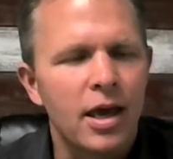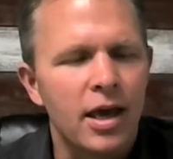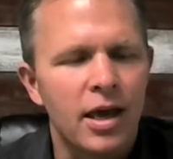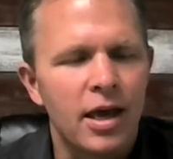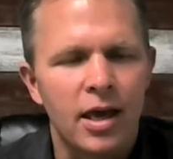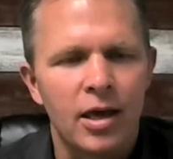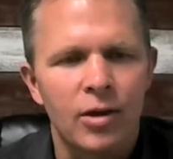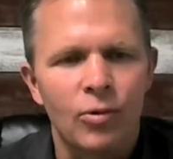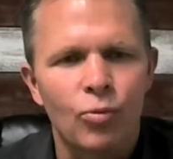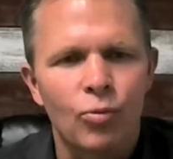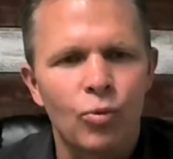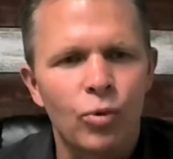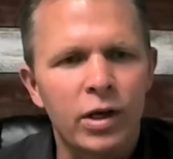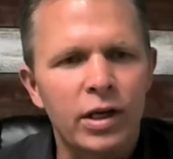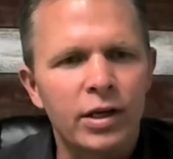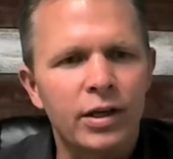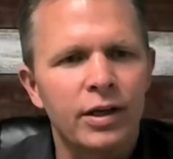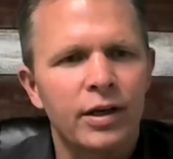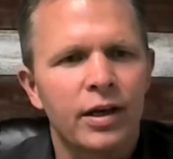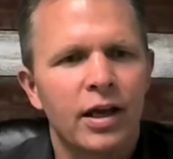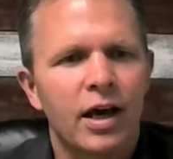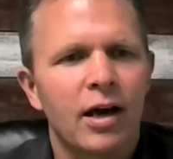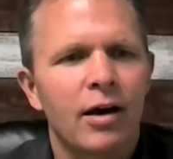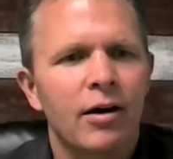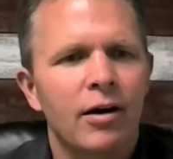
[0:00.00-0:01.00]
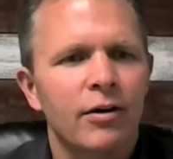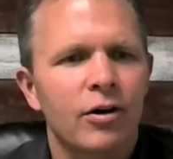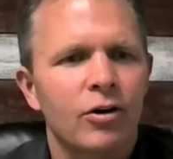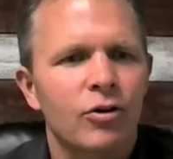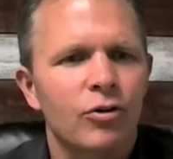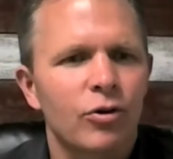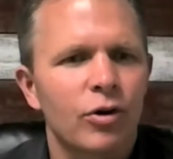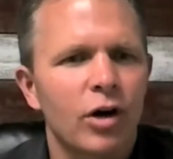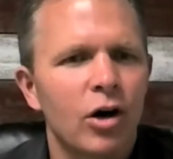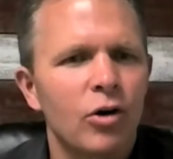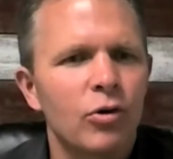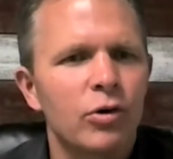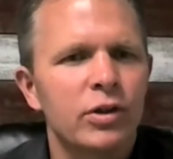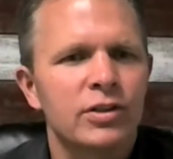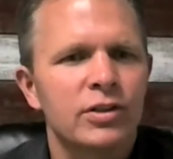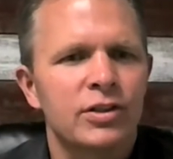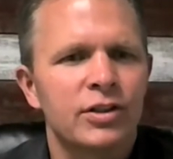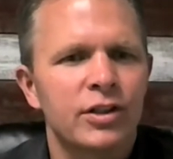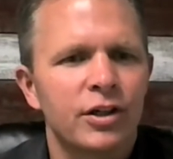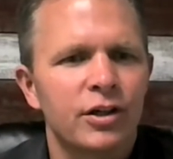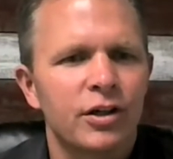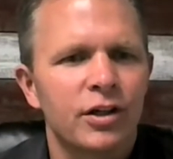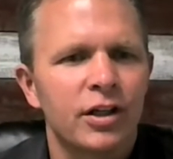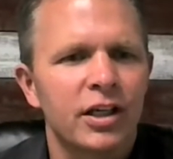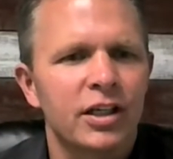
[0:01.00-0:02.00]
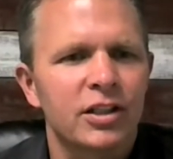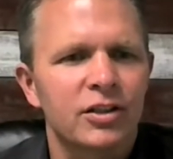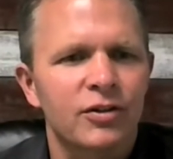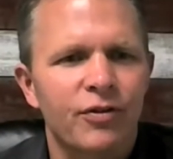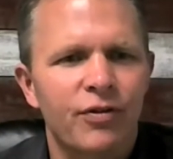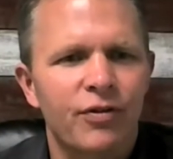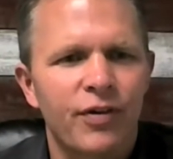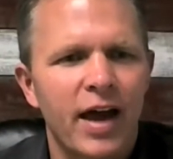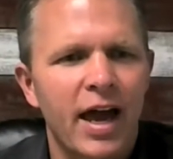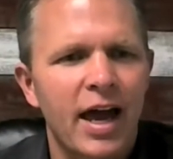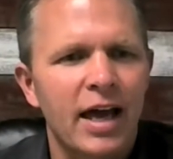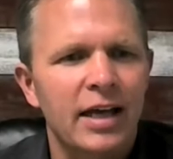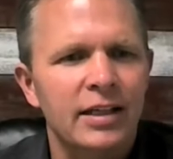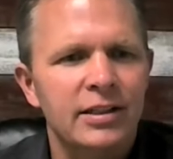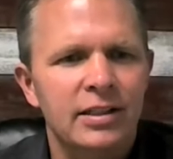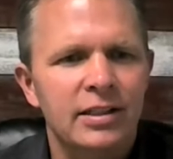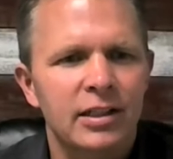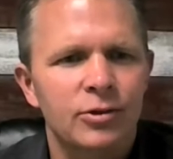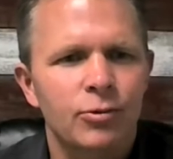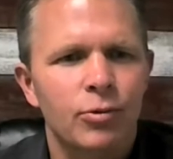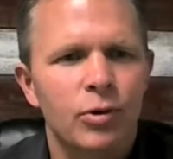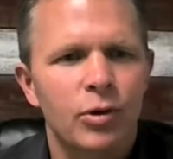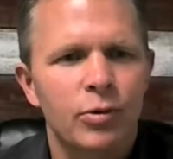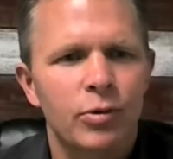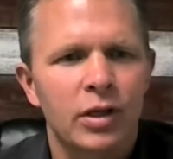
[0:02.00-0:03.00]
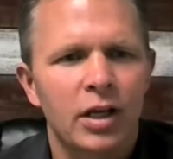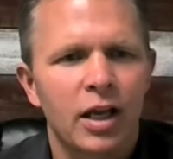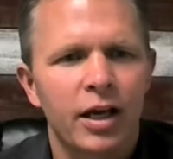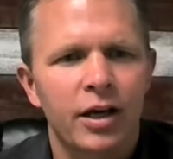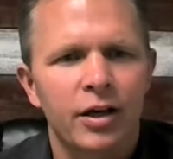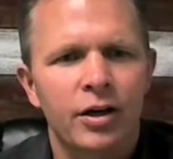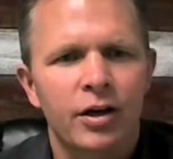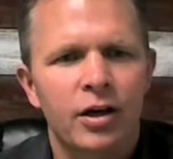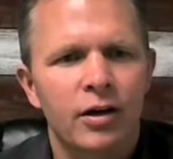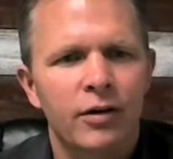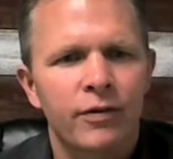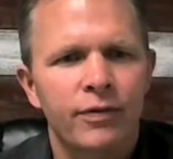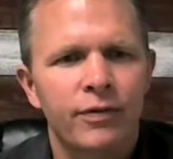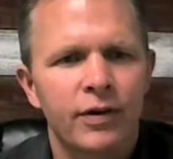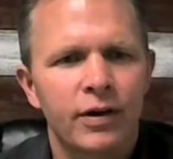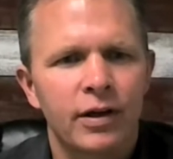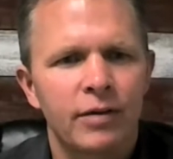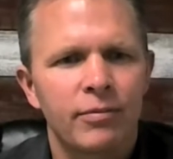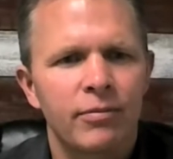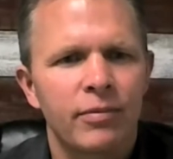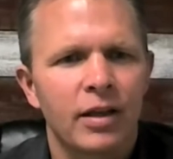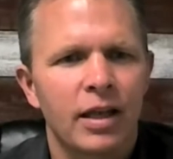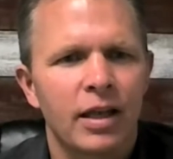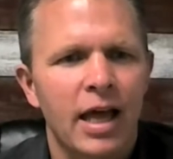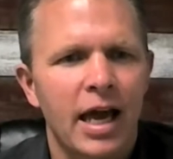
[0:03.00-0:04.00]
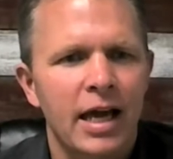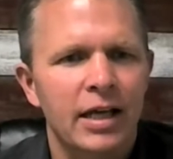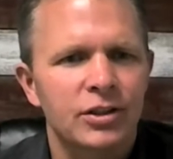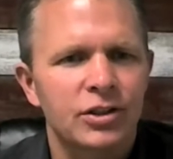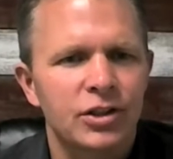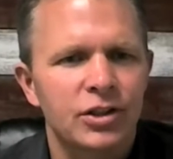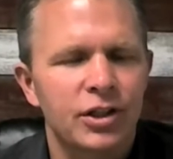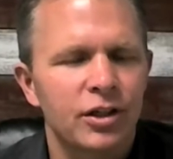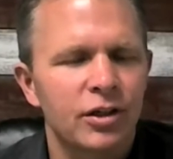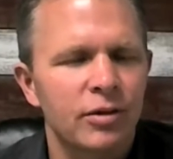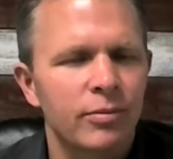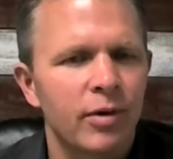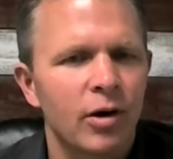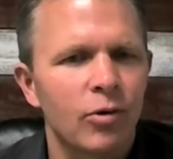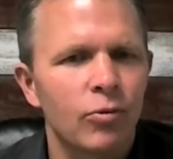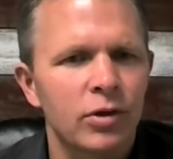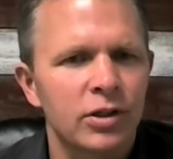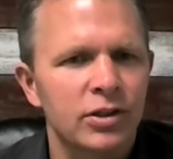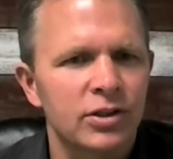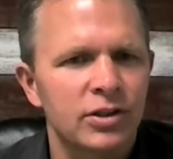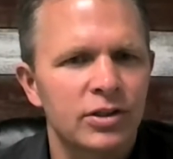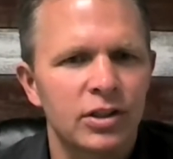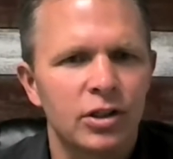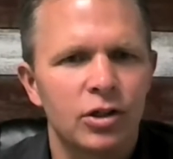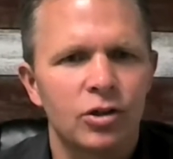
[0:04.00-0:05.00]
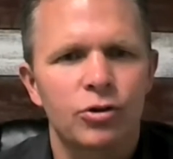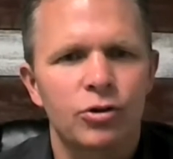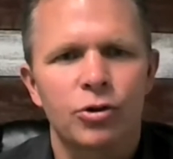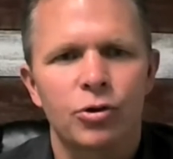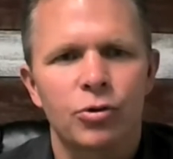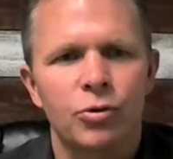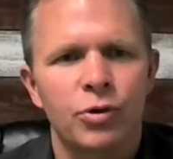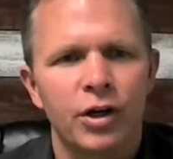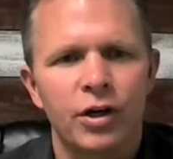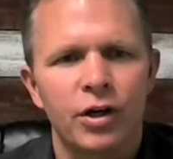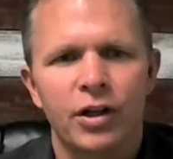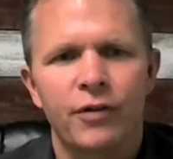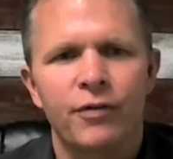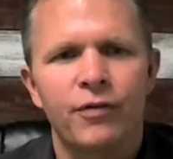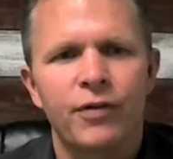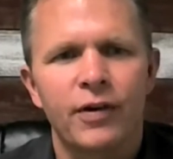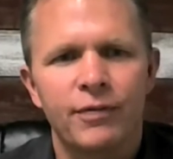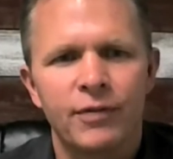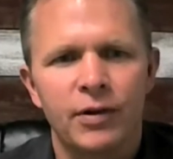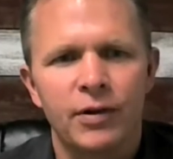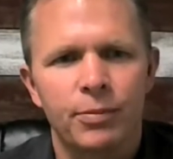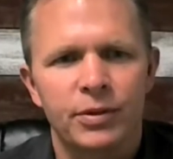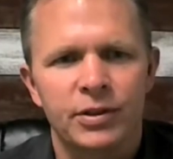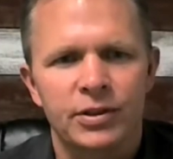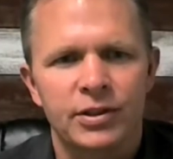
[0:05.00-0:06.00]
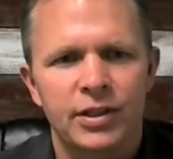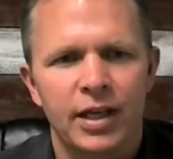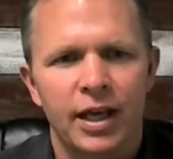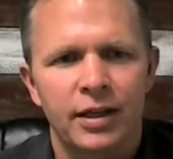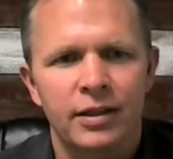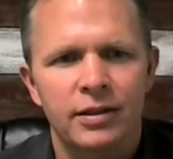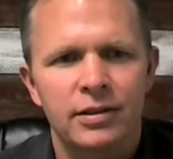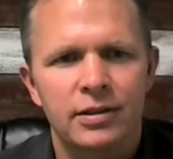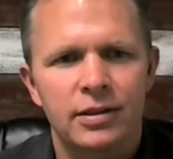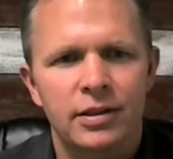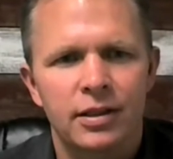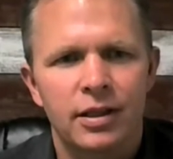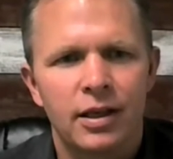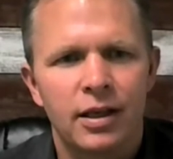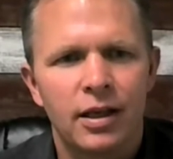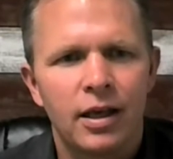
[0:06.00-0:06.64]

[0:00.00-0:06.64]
And we did not grow as nearly as fast as we would like, Curfew, last year, but we still grew nearly 50%.